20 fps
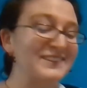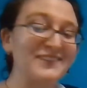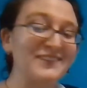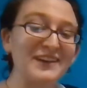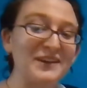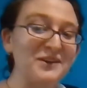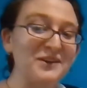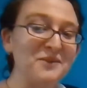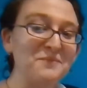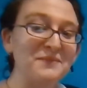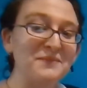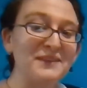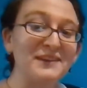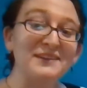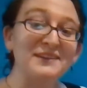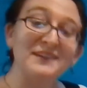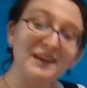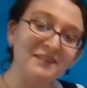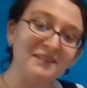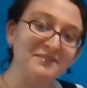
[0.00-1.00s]
So I hope
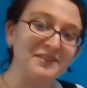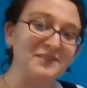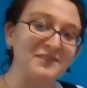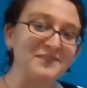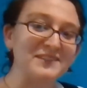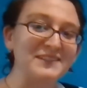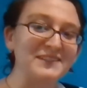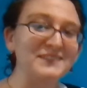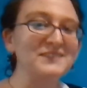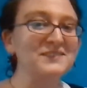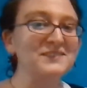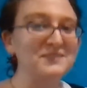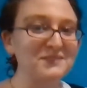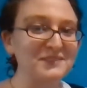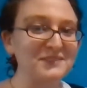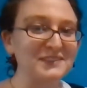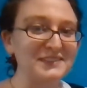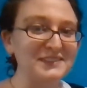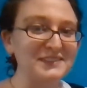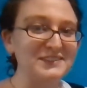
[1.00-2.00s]
that everyone
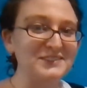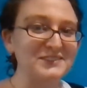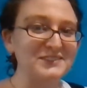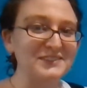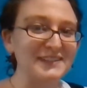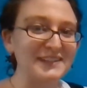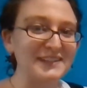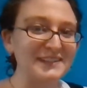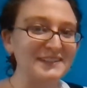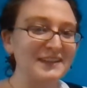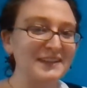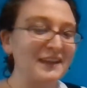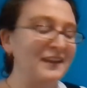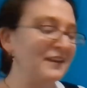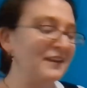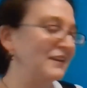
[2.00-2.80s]
will enjoy.